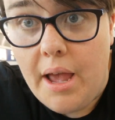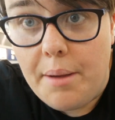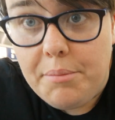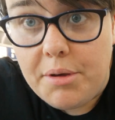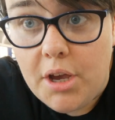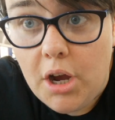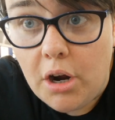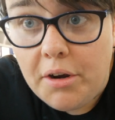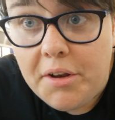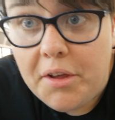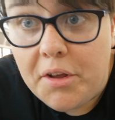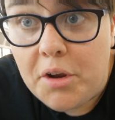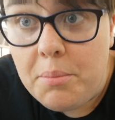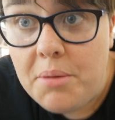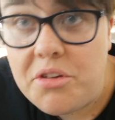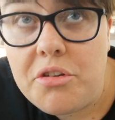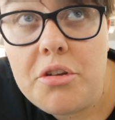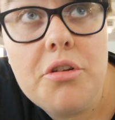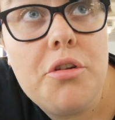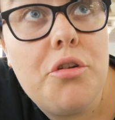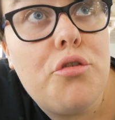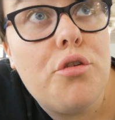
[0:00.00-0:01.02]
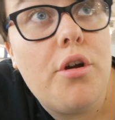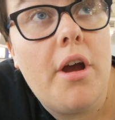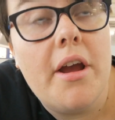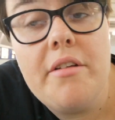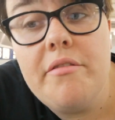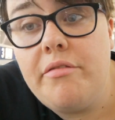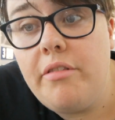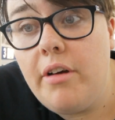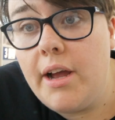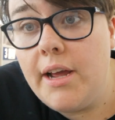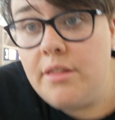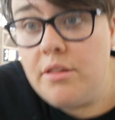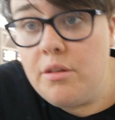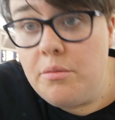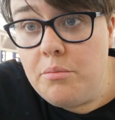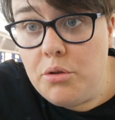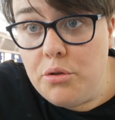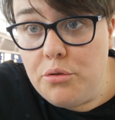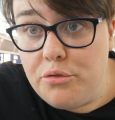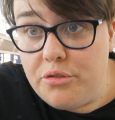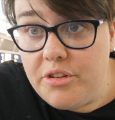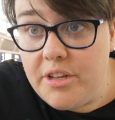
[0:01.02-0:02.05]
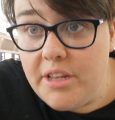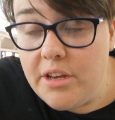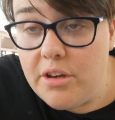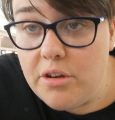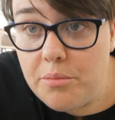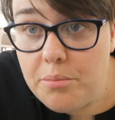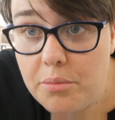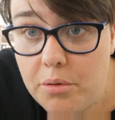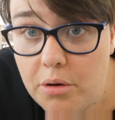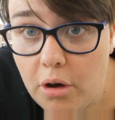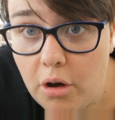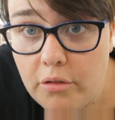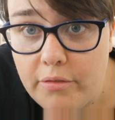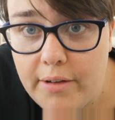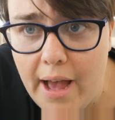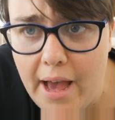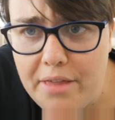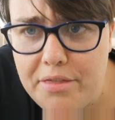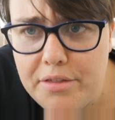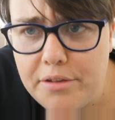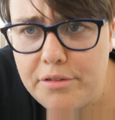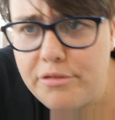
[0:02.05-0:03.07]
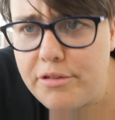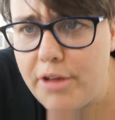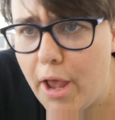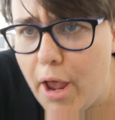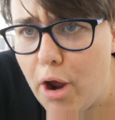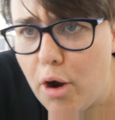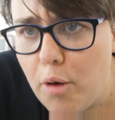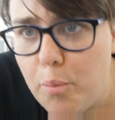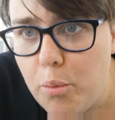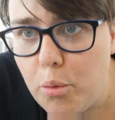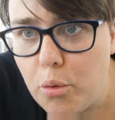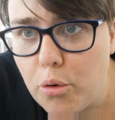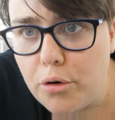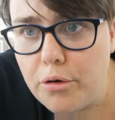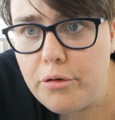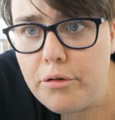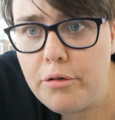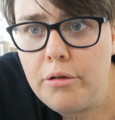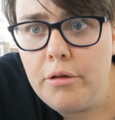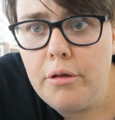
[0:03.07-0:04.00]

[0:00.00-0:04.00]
currently on a mission to try and find the museum of Athens Airport,